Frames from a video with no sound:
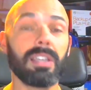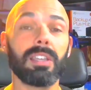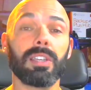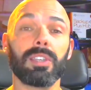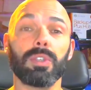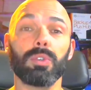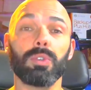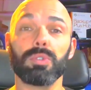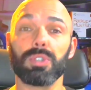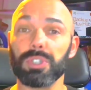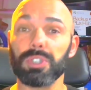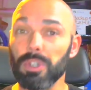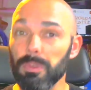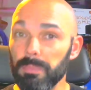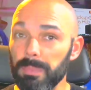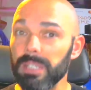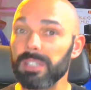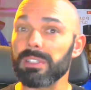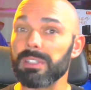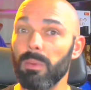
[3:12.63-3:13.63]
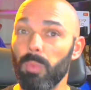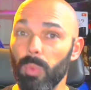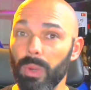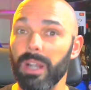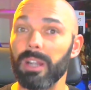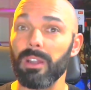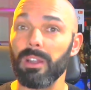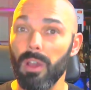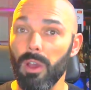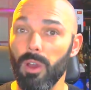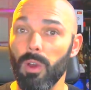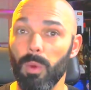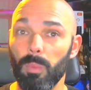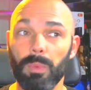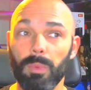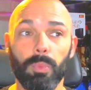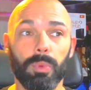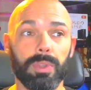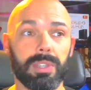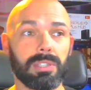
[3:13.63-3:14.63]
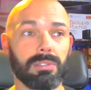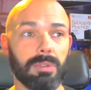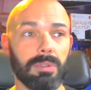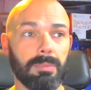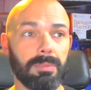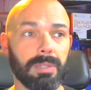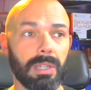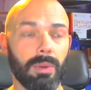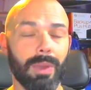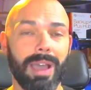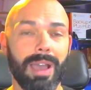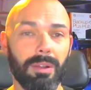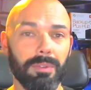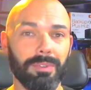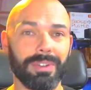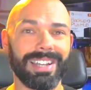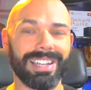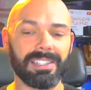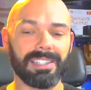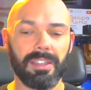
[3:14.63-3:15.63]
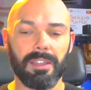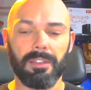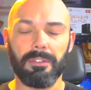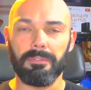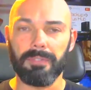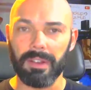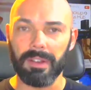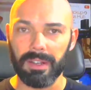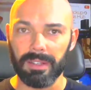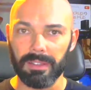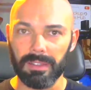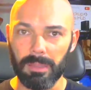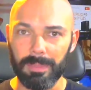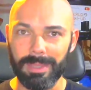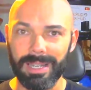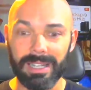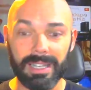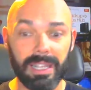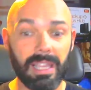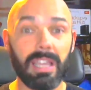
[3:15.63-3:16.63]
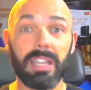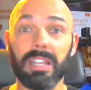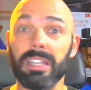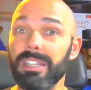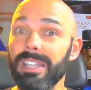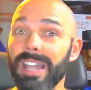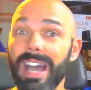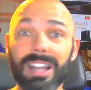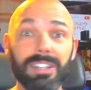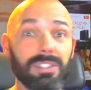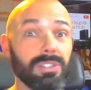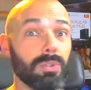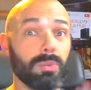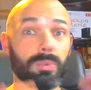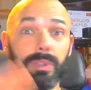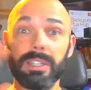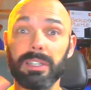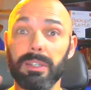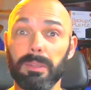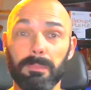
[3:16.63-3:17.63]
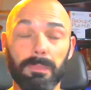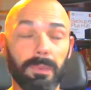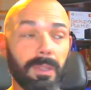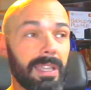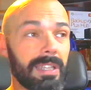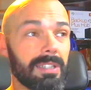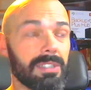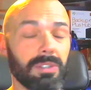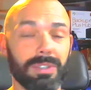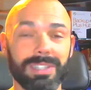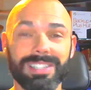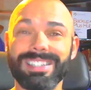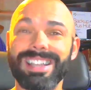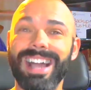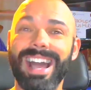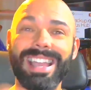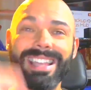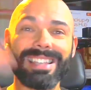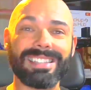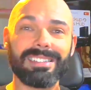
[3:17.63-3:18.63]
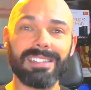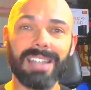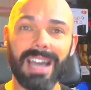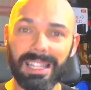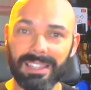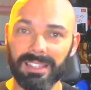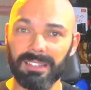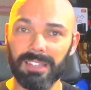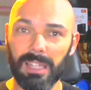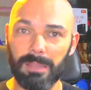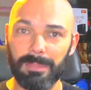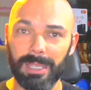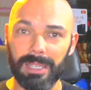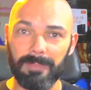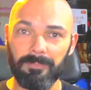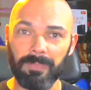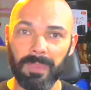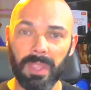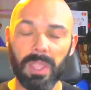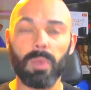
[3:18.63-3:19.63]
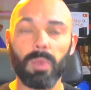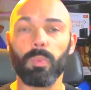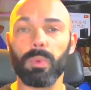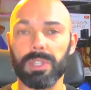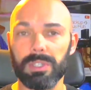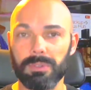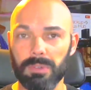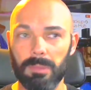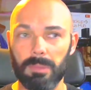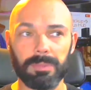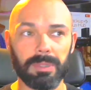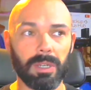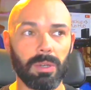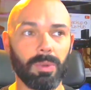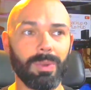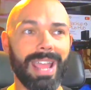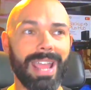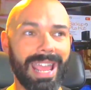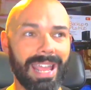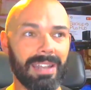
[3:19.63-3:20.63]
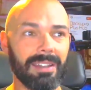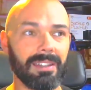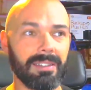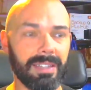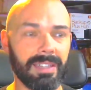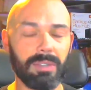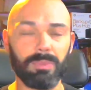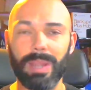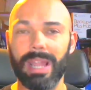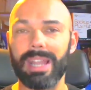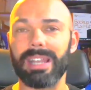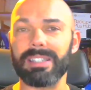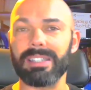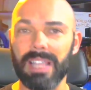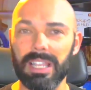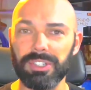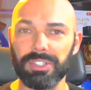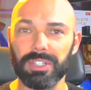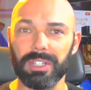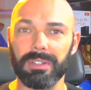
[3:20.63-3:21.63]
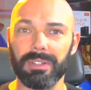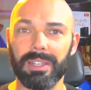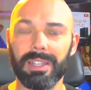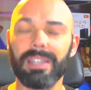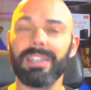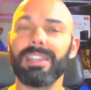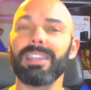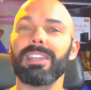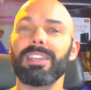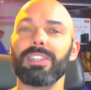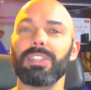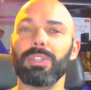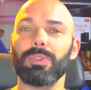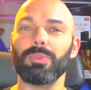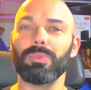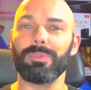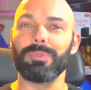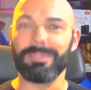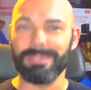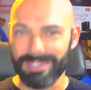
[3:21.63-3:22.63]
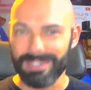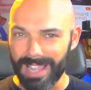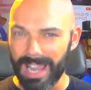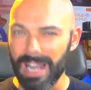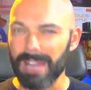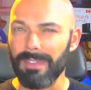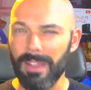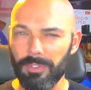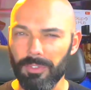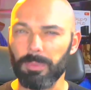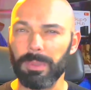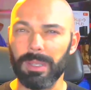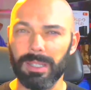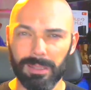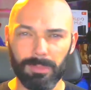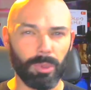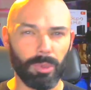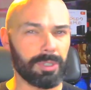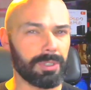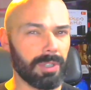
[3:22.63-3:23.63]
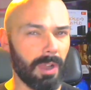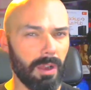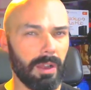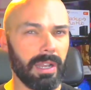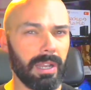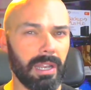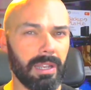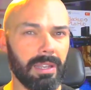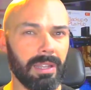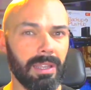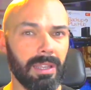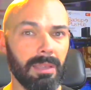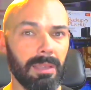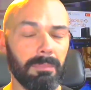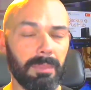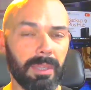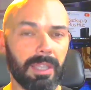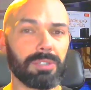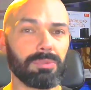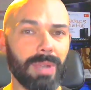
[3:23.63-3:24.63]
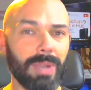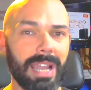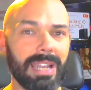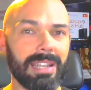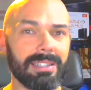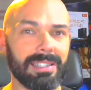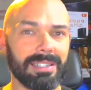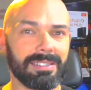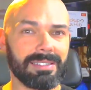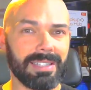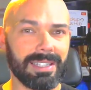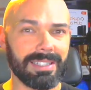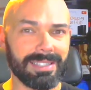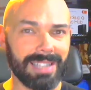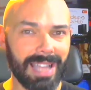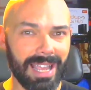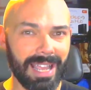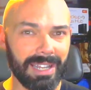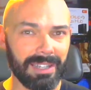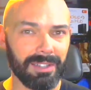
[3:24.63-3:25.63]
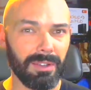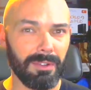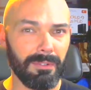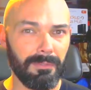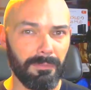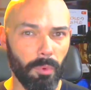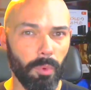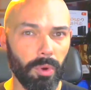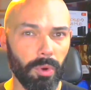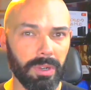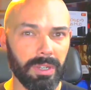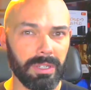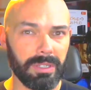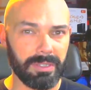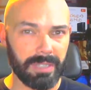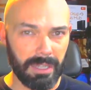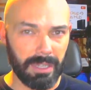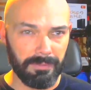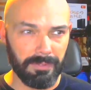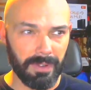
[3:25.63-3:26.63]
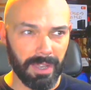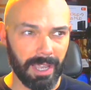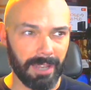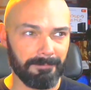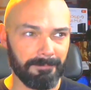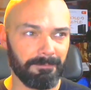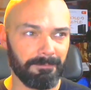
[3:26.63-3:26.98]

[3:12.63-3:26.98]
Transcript: you should be somewhat at home with Scrypto. However, it is very limited, not Turing complete. So the sky is not the limit with Scrypto and the Radix engine. You kind of have to be a little more targeted because Radix is designed for DeFi.